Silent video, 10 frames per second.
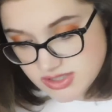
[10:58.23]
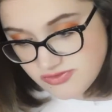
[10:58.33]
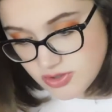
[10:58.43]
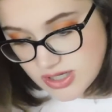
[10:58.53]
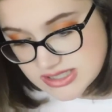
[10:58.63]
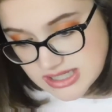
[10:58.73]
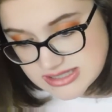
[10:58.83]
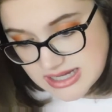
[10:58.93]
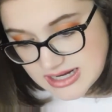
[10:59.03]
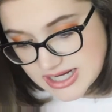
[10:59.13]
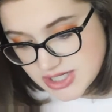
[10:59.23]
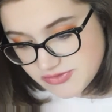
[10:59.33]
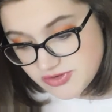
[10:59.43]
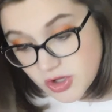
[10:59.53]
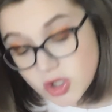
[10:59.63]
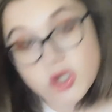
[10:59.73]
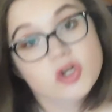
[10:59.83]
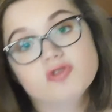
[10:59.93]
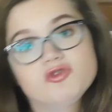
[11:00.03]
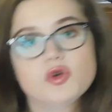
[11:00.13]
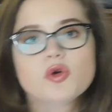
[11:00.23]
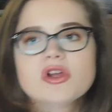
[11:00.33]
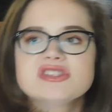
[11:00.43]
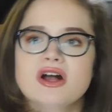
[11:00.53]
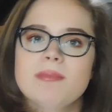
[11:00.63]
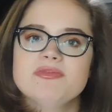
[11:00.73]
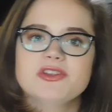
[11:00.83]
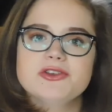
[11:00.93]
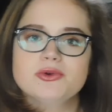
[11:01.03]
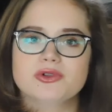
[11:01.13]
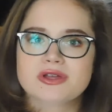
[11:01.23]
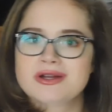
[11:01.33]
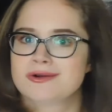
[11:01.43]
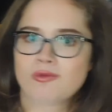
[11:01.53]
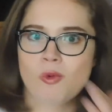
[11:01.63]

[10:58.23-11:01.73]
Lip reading: if you guys like that kind of tourism to nuclear